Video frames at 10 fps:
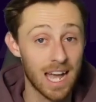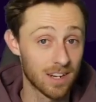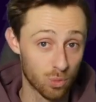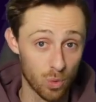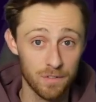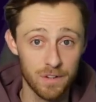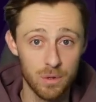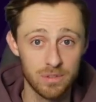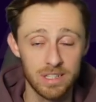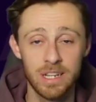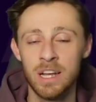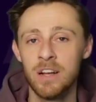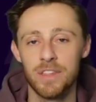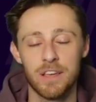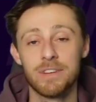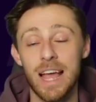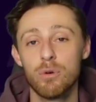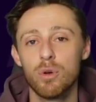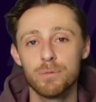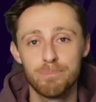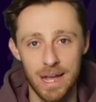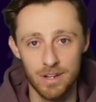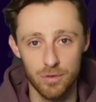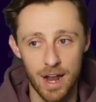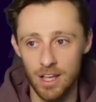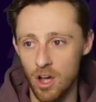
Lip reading: and it's worth noting they have now lost Bednarek,